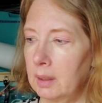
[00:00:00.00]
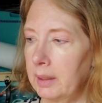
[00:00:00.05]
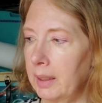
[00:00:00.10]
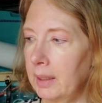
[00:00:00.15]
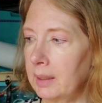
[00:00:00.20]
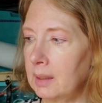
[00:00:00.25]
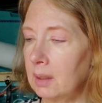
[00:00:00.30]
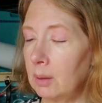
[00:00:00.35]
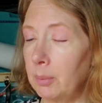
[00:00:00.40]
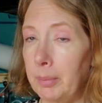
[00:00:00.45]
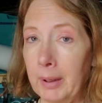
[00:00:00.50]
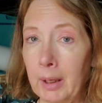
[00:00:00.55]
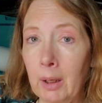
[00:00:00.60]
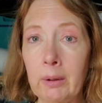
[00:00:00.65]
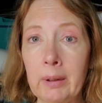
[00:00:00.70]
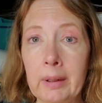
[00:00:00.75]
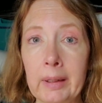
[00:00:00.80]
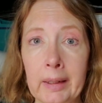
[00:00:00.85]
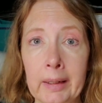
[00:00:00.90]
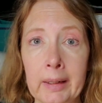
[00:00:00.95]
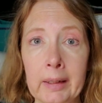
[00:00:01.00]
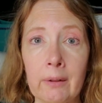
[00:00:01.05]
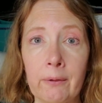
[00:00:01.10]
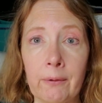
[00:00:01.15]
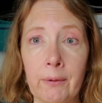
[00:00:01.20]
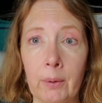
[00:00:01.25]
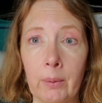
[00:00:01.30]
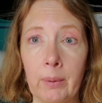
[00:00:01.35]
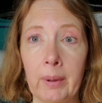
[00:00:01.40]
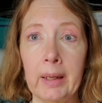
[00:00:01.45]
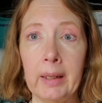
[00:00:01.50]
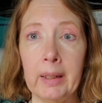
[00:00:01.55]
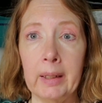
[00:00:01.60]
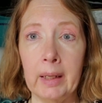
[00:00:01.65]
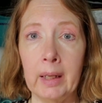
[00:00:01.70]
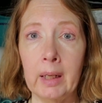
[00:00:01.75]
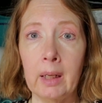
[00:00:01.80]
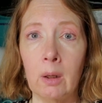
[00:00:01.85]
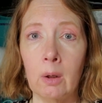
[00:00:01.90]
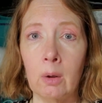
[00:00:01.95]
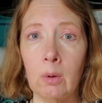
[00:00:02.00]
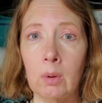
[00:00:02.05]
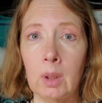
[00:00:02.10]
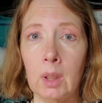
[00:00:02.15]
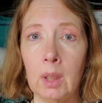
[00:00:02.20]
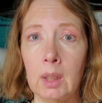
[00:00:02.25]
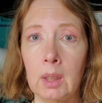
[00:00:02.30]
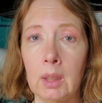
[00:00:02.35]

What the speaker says: That's about it for right now.